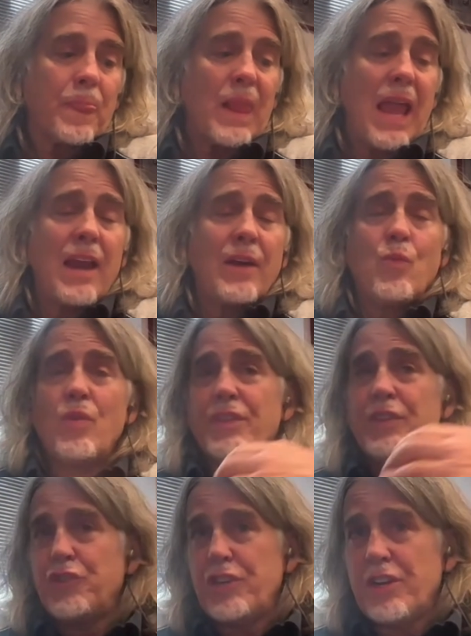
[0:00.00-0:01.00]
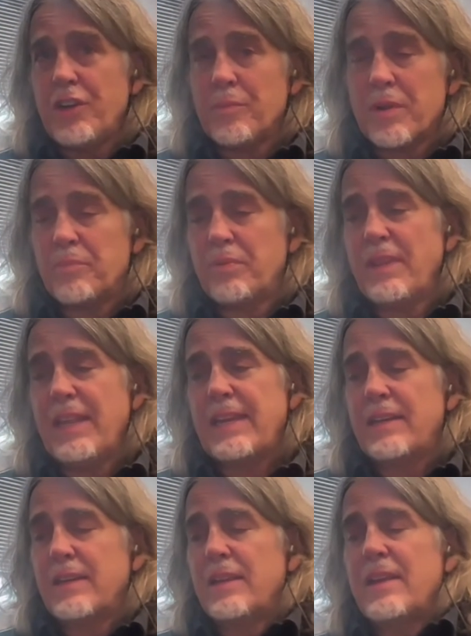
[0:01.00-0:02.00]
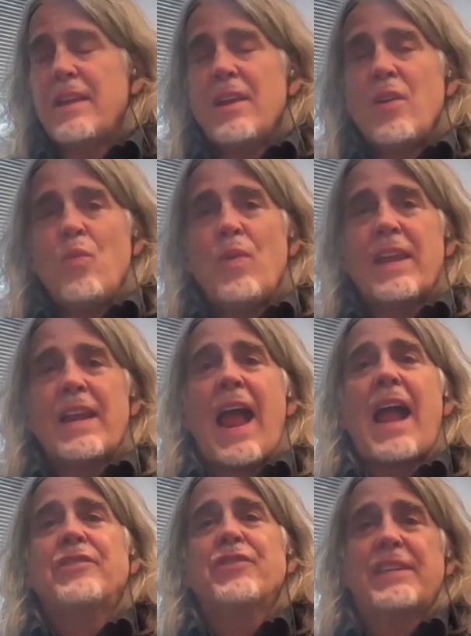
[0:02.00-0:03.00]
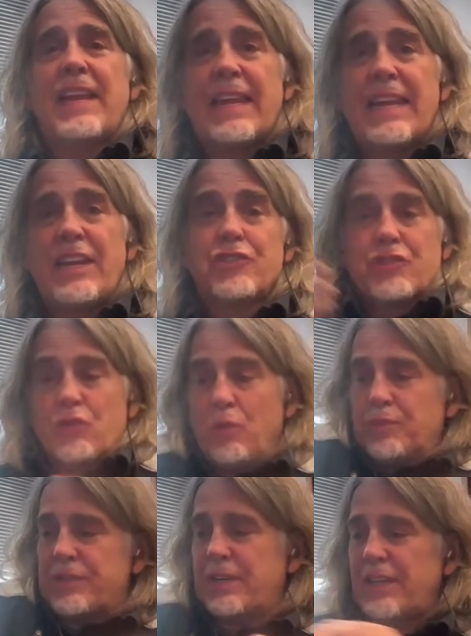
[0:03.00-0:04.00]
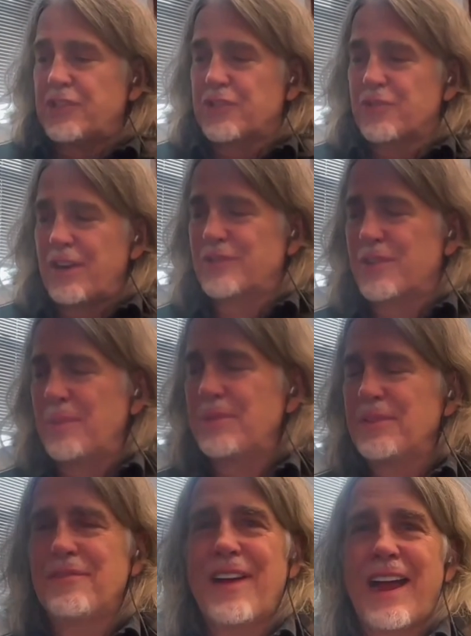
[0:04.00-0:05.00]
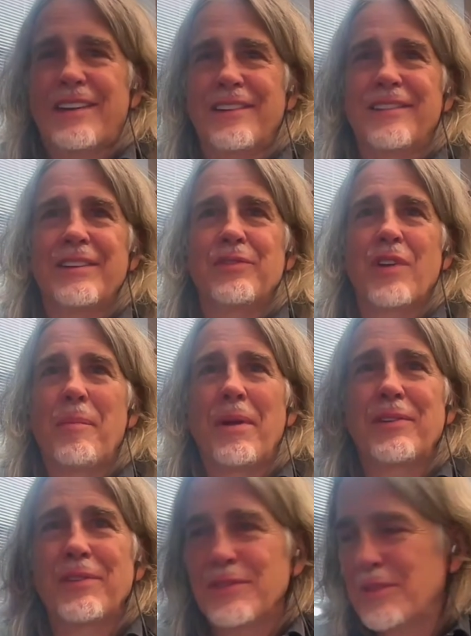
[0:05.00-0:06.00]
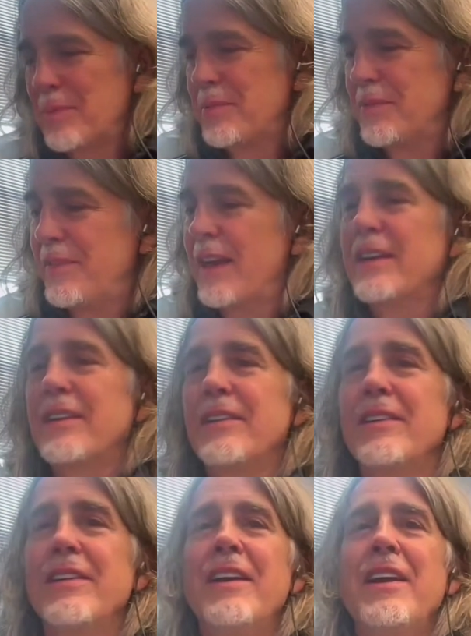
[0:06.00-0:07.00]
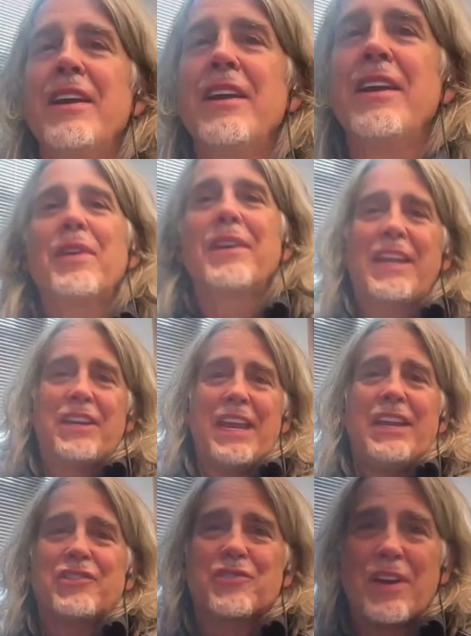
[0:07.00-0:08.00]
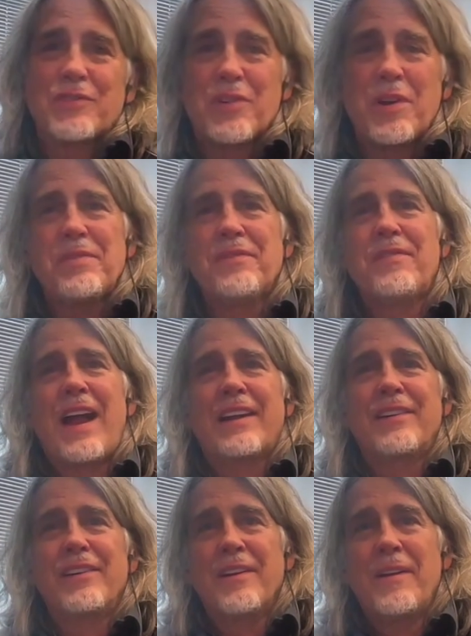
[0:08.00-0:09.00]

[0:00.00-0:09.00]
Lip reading: And with the genome complete, we can actually take each transcription factor, I dropped my transcription factor, we take each transcription factor,